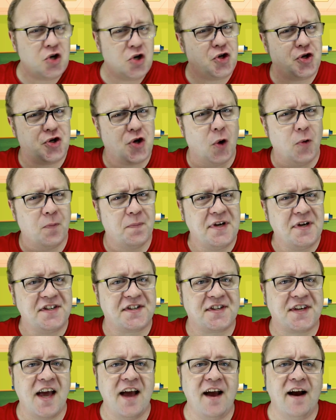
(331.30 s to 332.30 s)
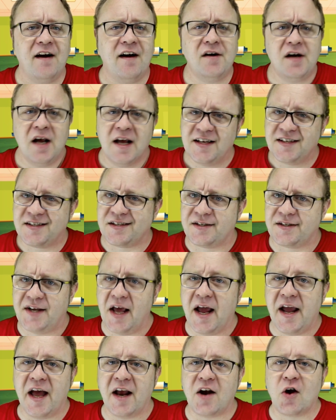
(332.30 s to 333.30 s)
Don't be scared,
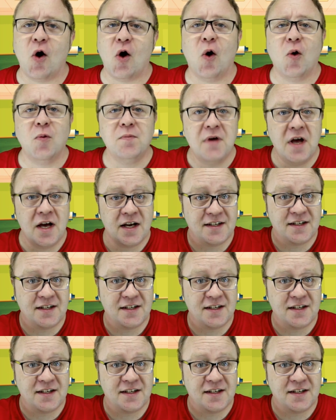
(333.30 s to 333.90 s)
stay at home,